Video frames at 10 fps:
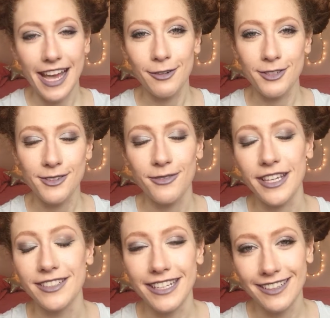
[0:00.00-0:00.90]
I was
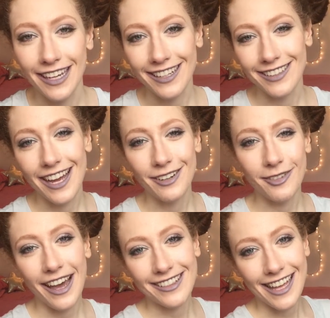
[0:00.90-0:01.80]
feeling like a lot of
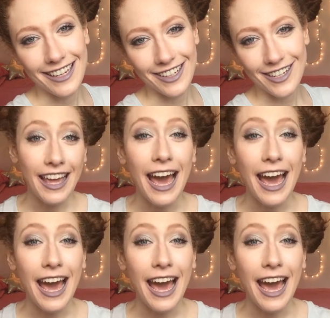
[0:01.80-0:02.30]
highlighter.